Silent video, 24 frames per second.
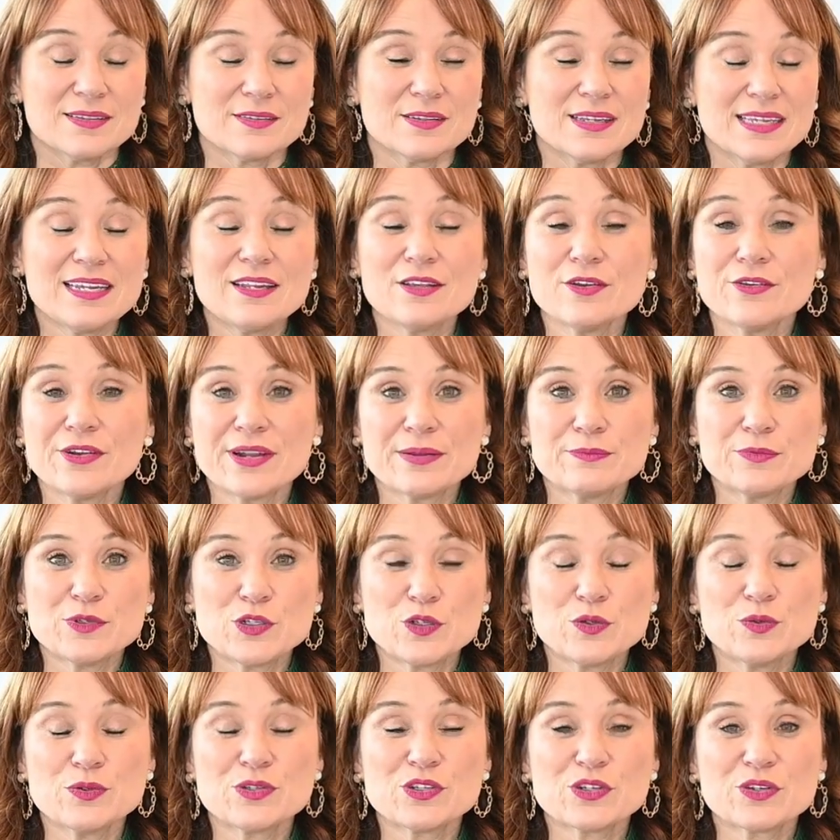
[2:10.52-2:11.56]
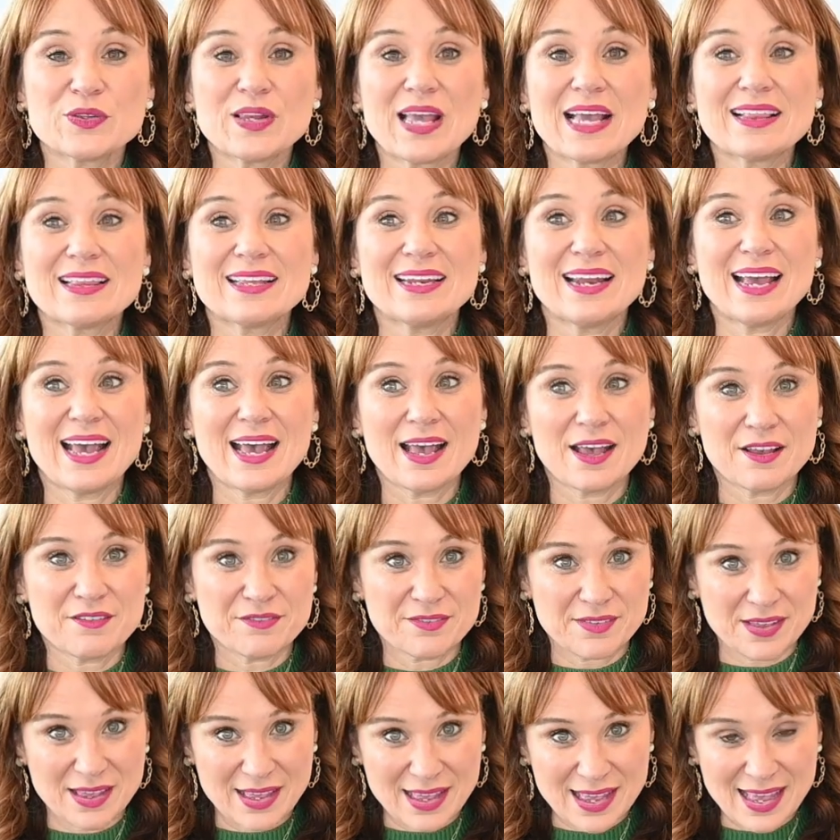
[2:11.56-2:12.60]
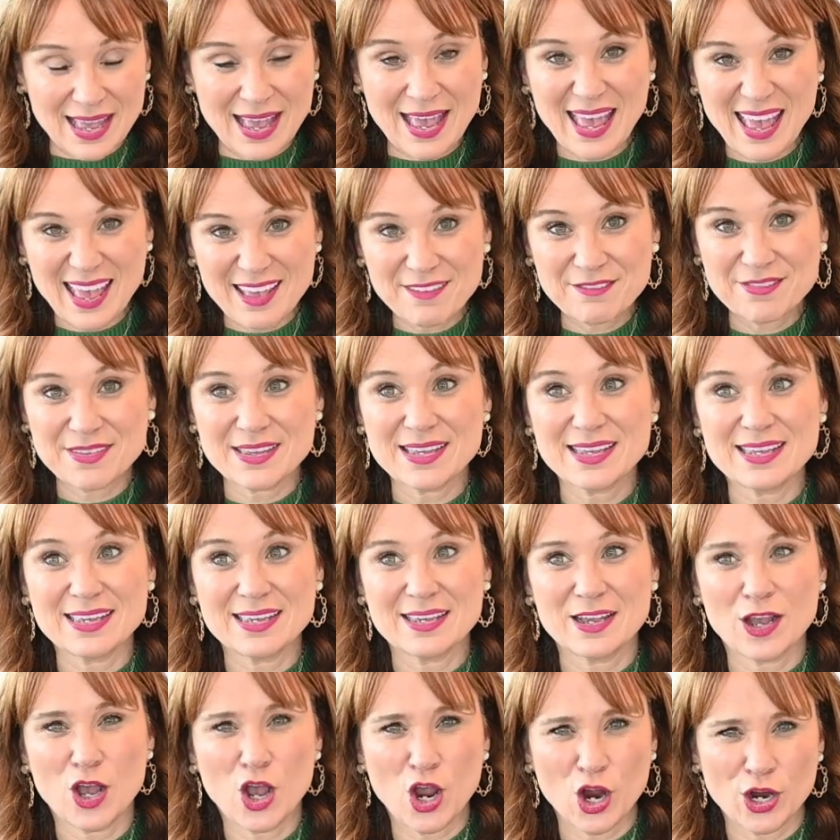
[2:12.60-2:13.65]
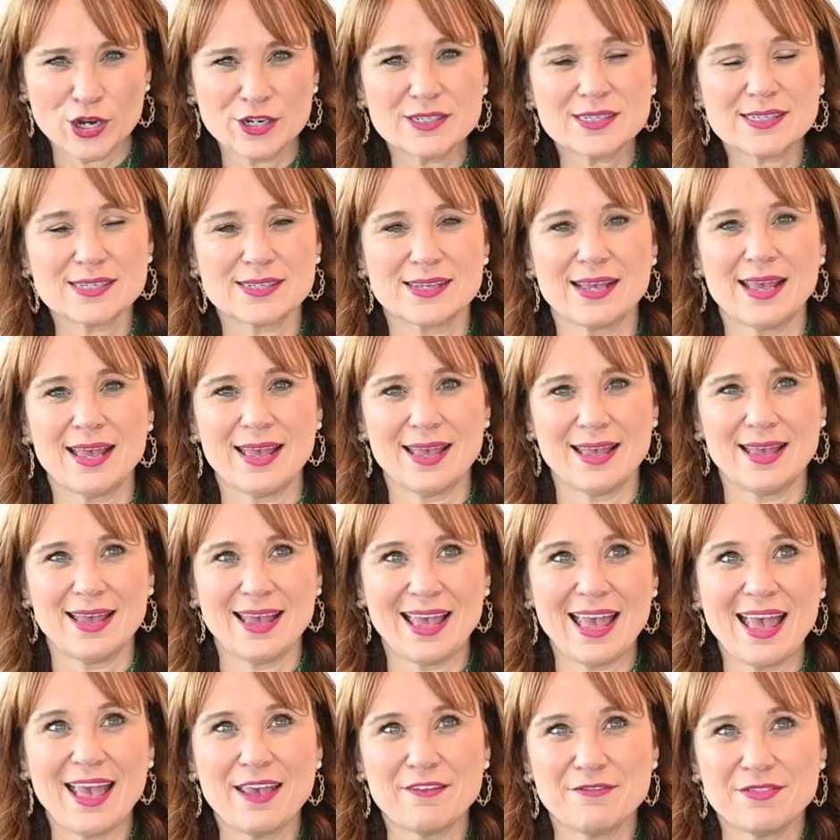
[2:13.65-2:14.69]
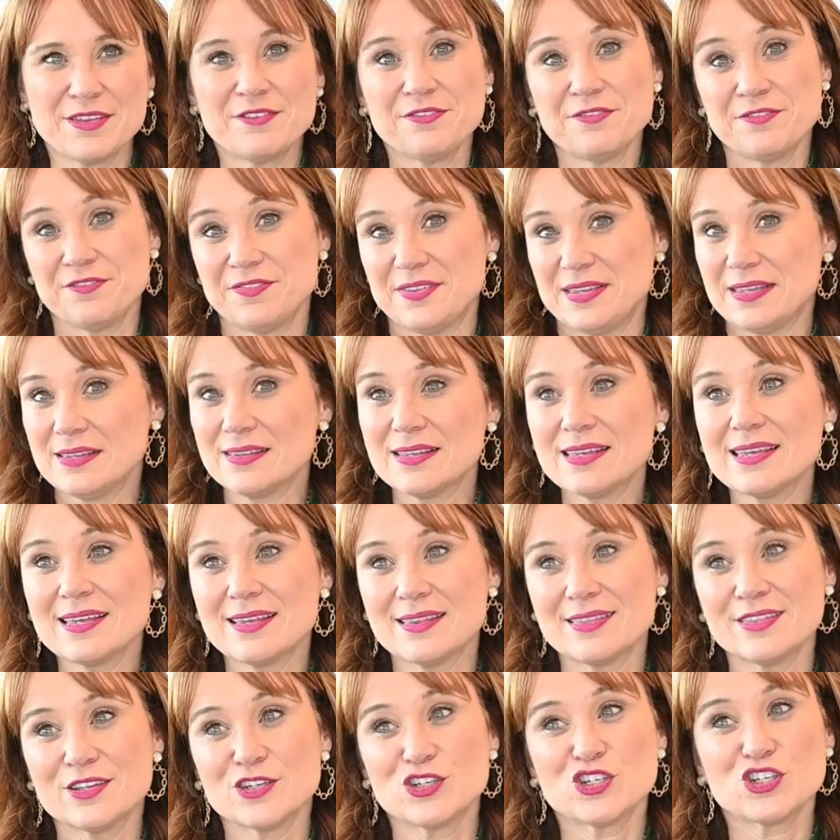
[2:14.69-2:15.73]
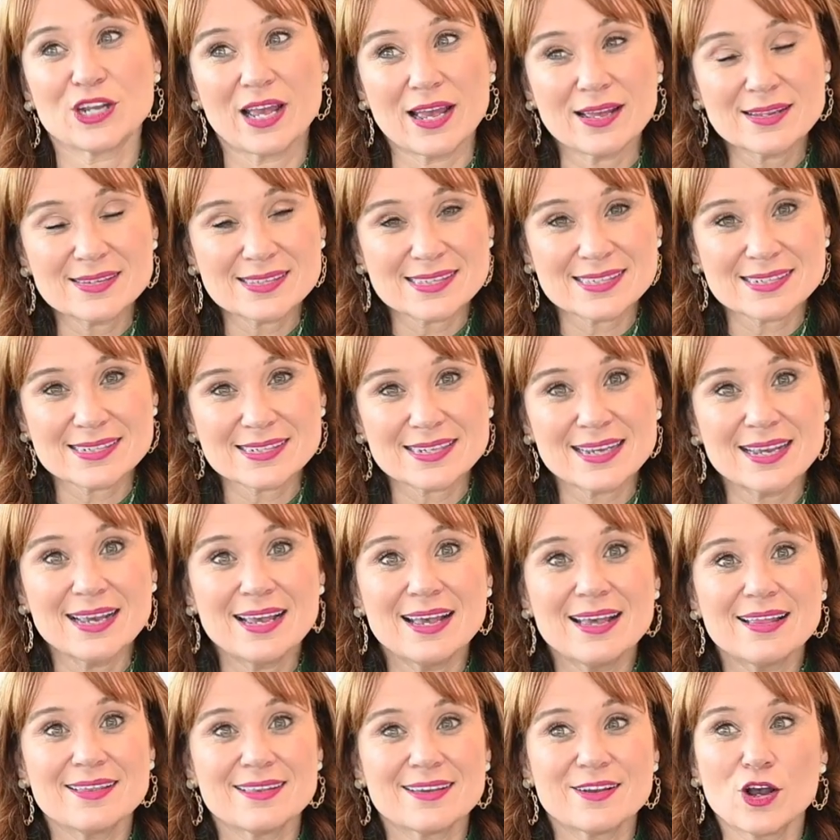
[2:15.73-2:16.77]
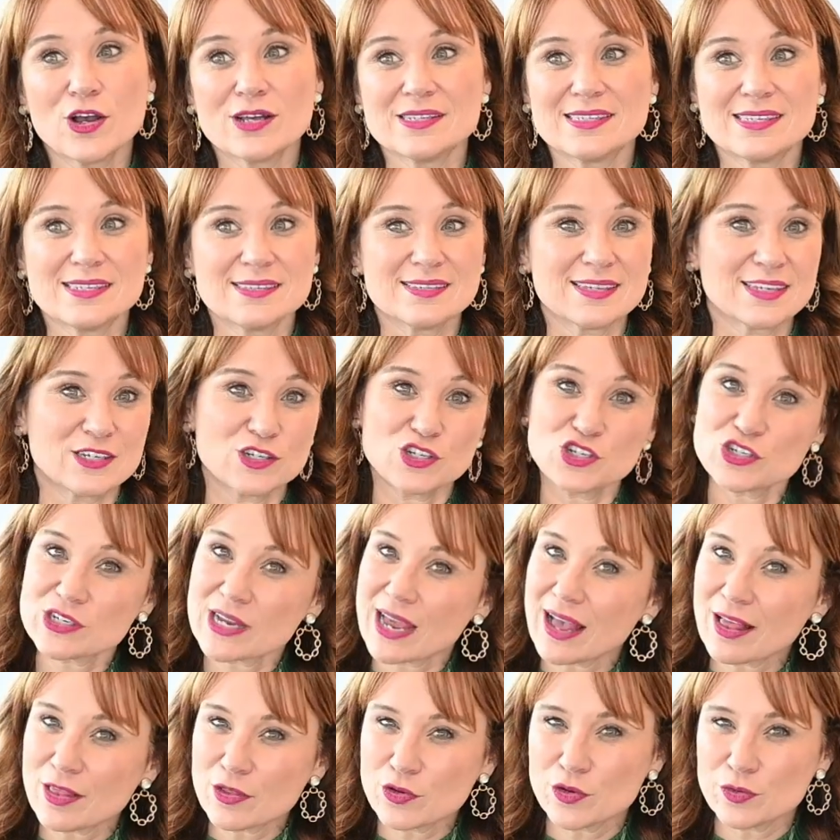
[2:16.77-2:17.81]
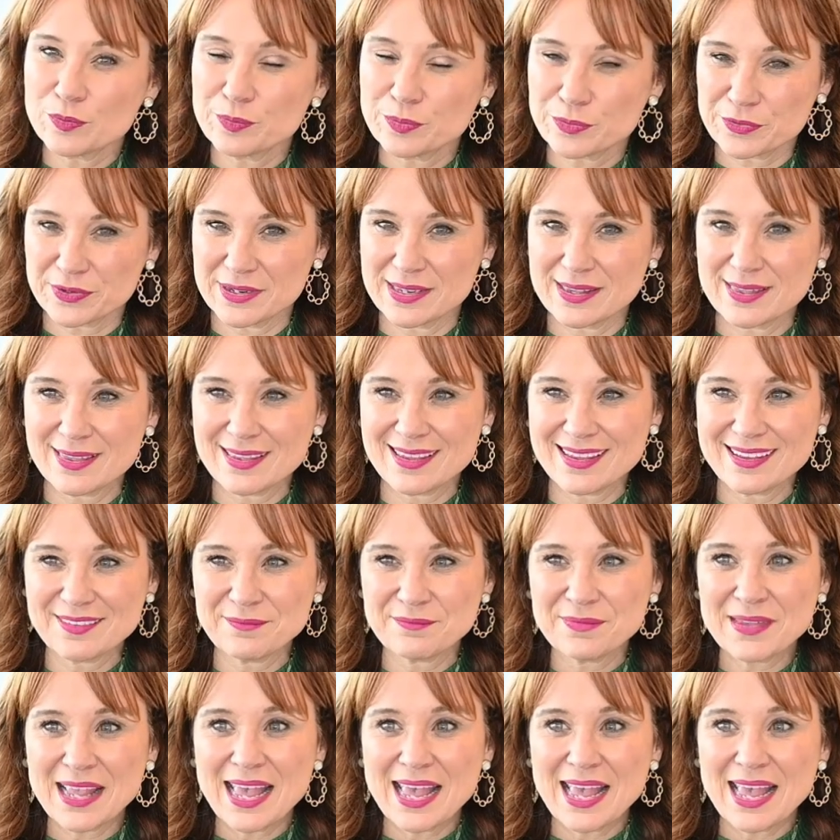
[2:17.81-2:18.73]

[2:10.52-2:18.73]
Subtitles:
Enneagram 2s are likely to have a heavy heart, a heavy feeling in the chest that causes like shallow breathing.